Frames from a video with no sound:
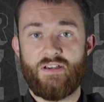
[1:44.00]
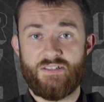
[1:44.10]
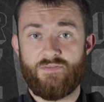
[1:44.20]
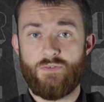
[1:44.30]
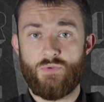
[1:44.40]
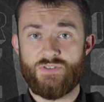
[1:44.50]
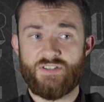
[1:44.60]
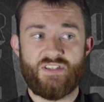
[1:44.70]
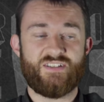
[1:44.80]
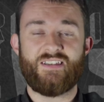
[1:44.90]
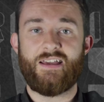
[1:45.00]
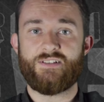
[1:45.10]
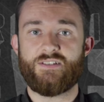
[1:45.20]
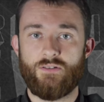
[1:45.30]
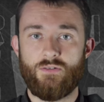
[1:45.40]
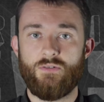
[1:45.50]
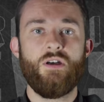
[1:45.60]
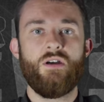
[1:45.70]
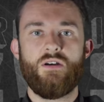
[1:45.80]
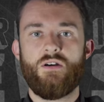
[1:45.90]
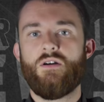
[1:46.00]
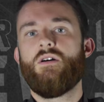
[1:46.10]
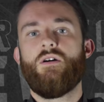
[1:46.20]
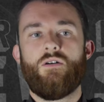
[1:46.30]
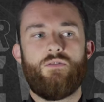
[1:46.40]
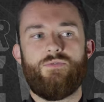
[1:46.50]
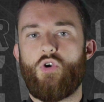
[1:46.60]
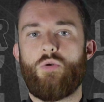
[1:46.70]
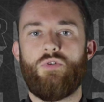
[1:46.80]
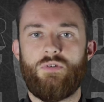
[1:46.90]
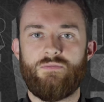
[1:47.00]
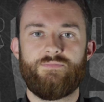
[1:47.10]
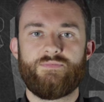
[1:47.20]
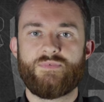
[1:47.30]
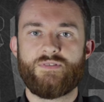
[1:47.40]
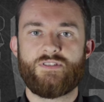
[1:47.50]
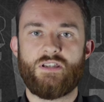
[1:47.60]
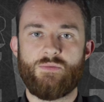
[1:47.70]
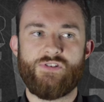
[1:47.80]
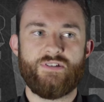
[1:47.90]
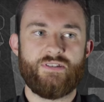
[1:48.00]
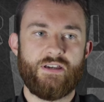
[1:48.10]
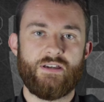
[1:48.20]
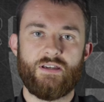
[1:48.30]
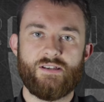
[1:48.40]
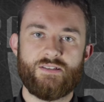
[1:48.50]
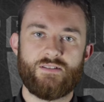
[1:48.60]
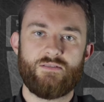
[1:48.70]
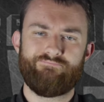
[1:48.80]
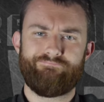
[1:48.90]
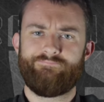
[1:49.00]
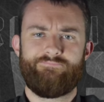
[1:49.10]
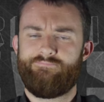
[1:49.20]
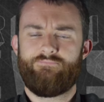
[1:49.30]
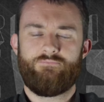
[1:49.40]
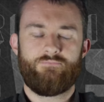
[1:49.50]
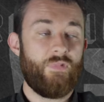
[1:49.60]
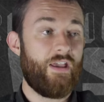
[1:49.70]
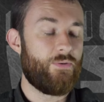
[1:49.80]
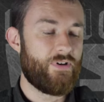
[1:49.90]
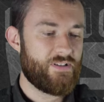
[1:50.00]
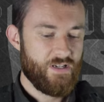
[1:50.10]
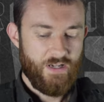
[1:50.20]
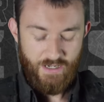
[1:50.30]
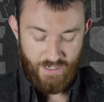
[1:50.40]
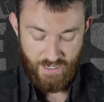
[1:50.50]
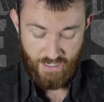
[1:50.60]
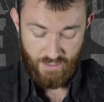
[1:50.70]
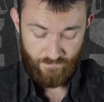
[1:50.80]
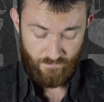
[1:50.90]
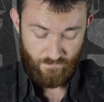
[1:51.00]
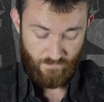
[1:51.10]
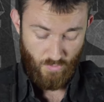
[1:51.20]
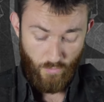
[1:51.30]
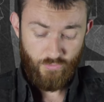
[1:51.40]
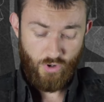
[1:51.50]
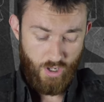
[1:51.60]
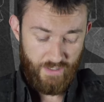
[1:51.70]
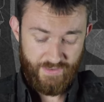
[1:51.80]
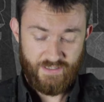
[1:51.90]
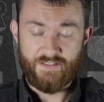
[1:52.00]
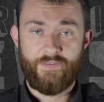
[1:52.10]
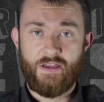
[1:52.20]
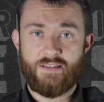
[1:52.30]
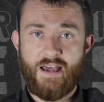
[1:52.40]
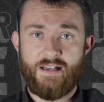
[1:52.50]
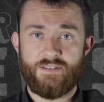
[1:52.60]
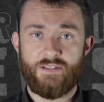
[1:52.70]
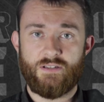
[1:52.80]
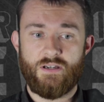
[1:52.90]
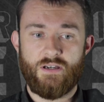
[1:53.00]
as if it was just a standstill, normal, sunny breeze day, I guess. Anyways, overall, I think it's a fantastic